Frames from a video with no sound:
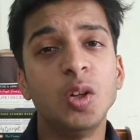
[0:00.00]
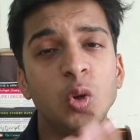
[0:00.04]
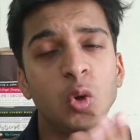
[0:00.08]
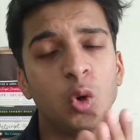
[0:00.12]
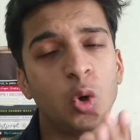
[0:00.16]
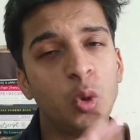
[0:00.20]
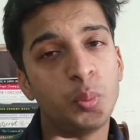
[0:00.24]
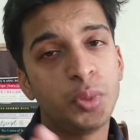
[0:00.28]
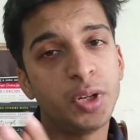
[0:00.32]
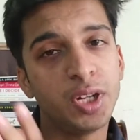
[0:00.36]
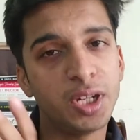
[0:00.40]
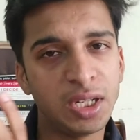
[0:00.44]

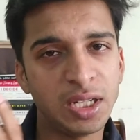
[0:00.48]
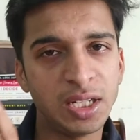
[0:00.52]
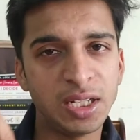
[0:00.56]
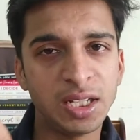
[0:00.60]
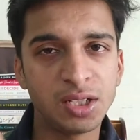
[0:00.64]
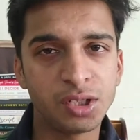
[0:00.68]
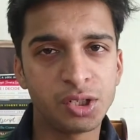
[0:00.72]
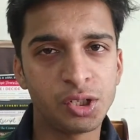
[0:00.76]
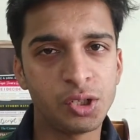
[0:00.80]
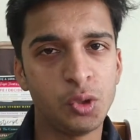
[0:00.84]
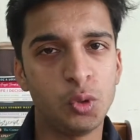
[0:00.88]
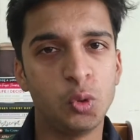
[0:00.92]
Copywriting
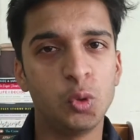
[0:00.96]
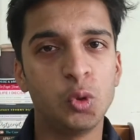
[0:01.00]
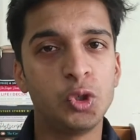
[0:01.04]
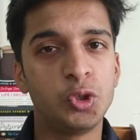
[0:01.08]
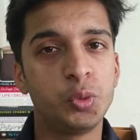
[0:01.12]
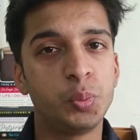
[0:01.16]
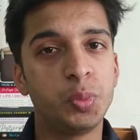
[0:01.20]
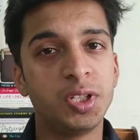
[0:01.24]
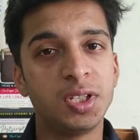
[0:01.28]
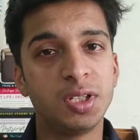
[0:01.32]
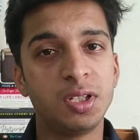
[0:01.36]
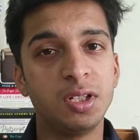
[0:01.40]
is a
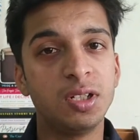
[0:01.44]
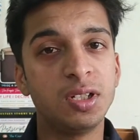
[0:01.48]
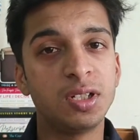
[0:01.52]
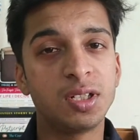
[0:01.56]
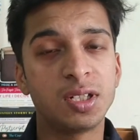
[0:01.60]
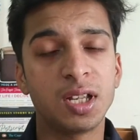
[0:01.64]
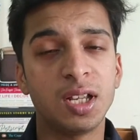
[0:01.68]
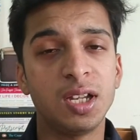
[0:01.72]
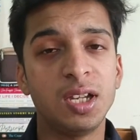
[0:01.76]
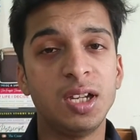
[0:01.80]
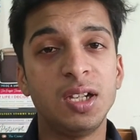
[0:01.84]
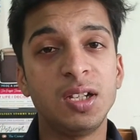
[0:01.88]
huge business
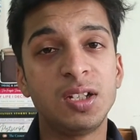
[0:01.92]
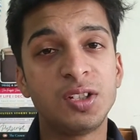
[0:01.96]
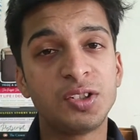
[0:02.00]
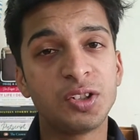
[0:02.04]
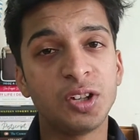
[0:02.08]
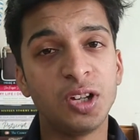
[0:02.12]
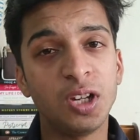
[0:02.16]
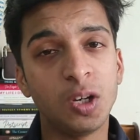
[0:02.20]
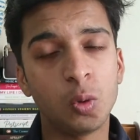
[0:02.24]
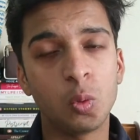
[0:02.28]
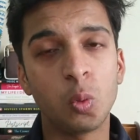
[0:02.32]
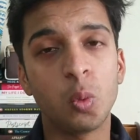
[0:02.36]
and it's
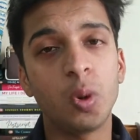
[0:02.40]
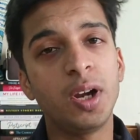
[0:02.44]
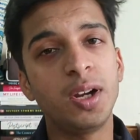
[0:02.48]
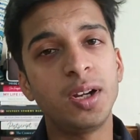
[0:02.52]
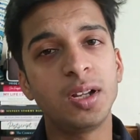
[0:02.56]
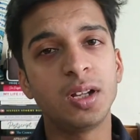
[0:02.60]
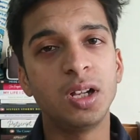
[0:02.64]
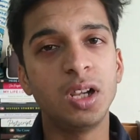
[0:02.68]
required